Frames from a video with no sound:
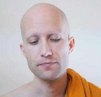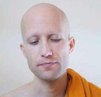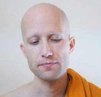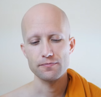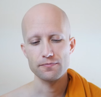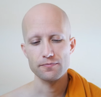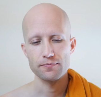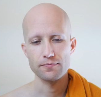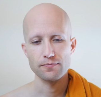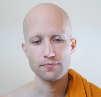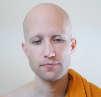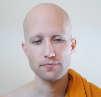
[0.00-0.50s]

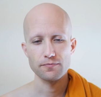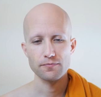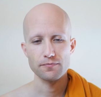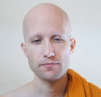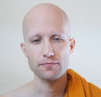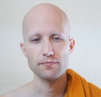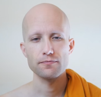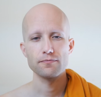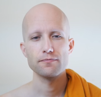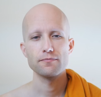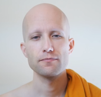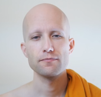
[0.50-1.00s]

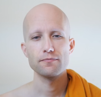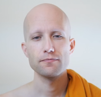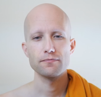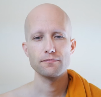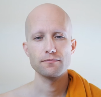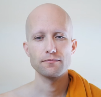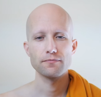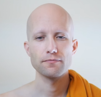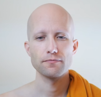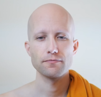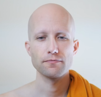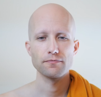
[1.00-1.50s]

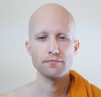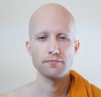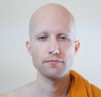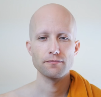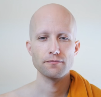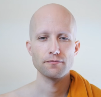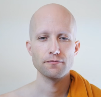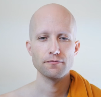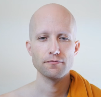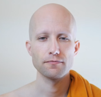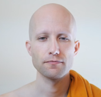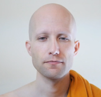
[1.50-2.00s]

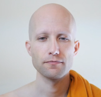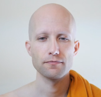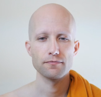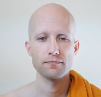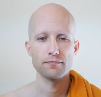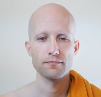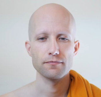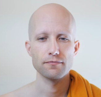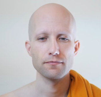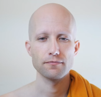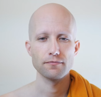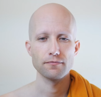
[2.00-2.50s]

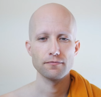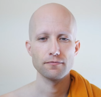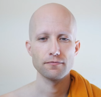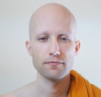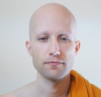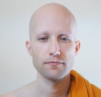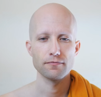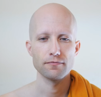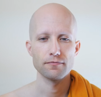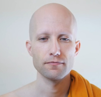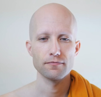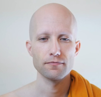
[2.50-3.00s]

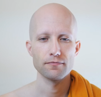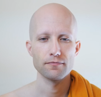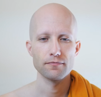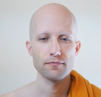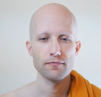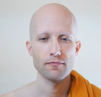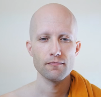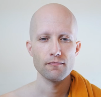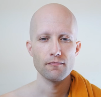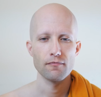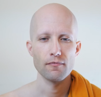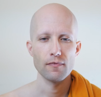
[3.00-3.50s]

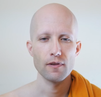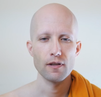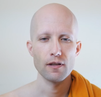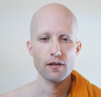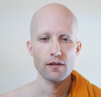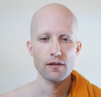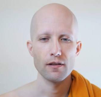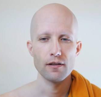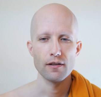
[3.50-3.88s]
[no speech]